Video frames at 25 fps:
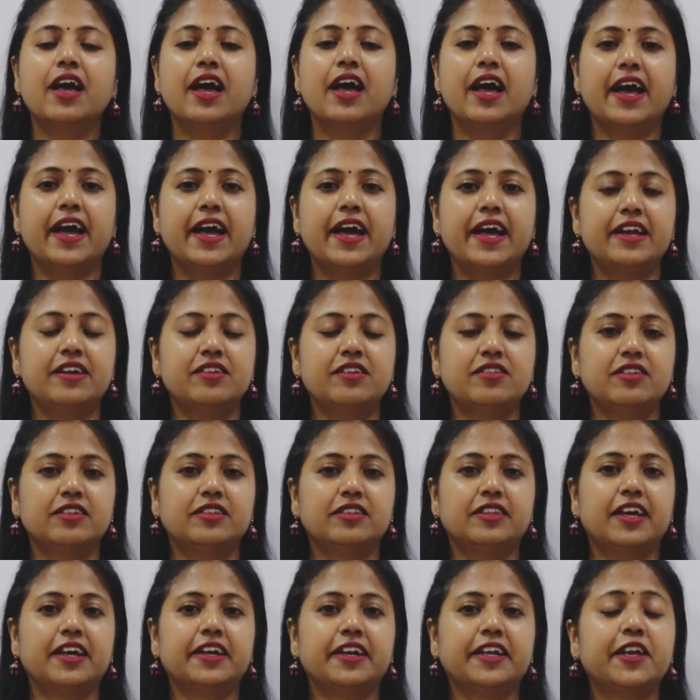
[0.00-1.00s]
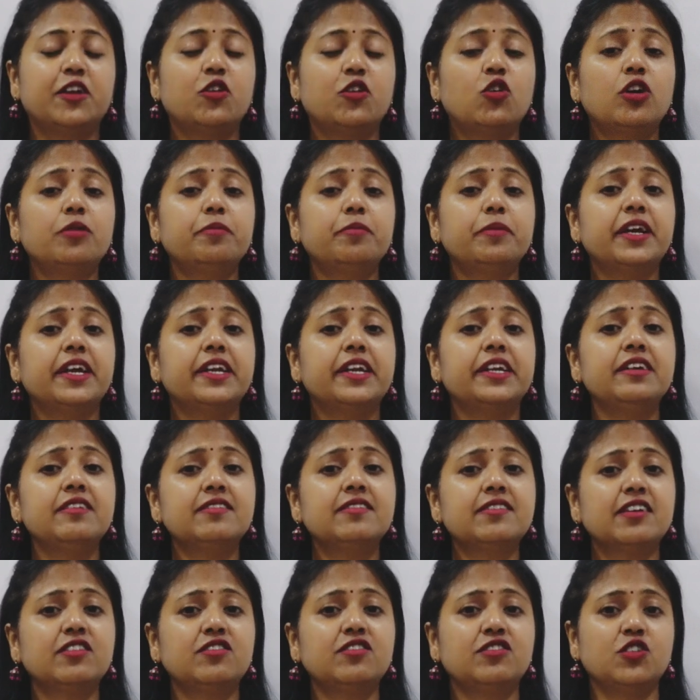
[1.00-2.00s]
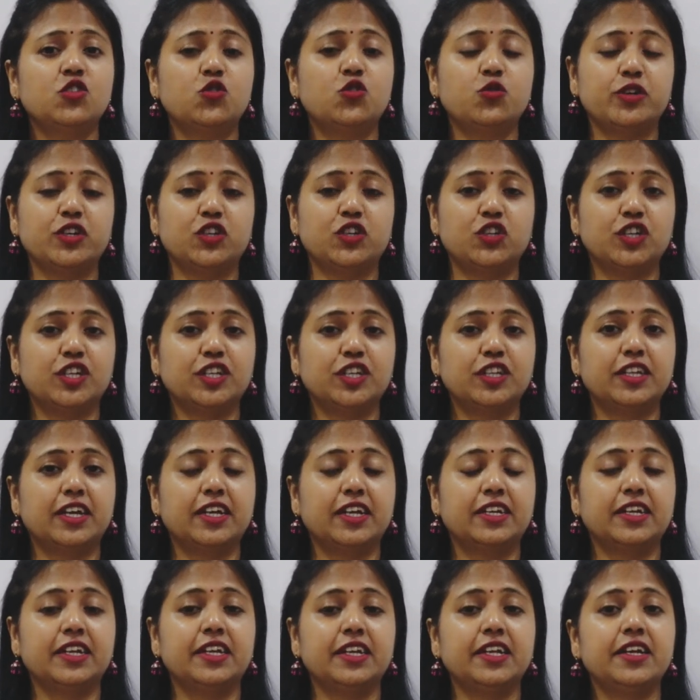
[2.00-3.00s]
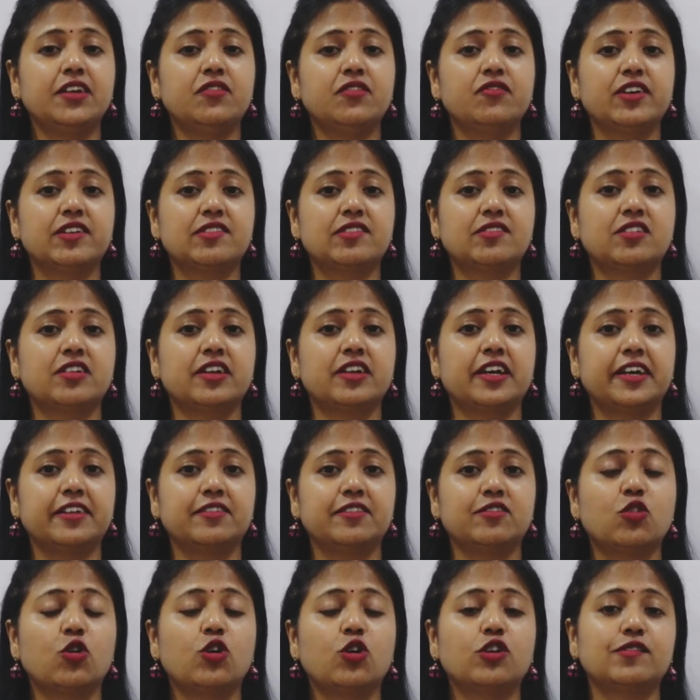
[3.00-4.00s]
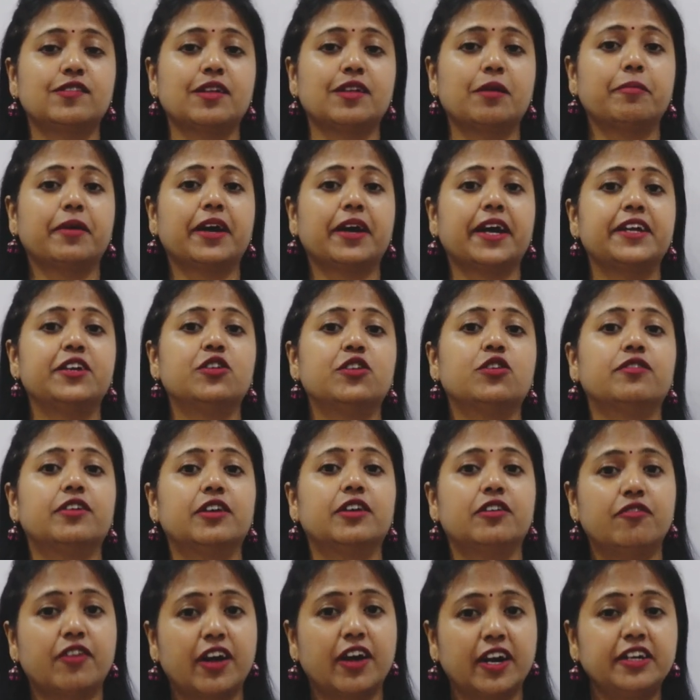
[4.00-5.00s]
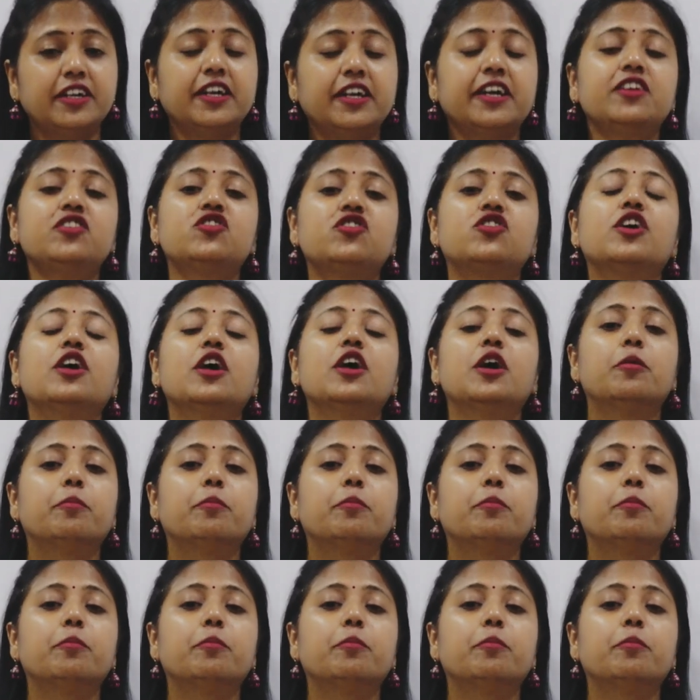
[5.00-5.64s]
and there cannot be any such situation that any investor has got some kind of advantage